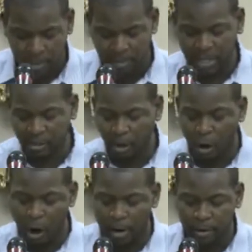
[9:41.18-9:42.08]
that the
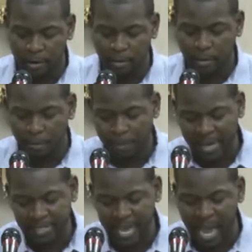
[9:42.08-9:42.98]
Lord
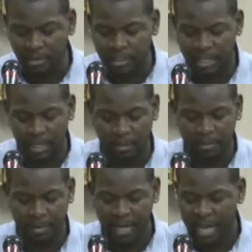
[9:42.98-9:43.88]
bent down to him,
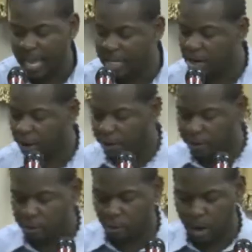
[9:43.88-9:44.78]
and he heard
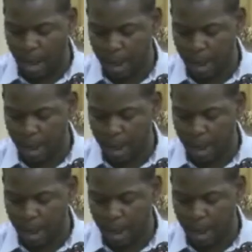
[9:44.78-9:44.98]
his cry.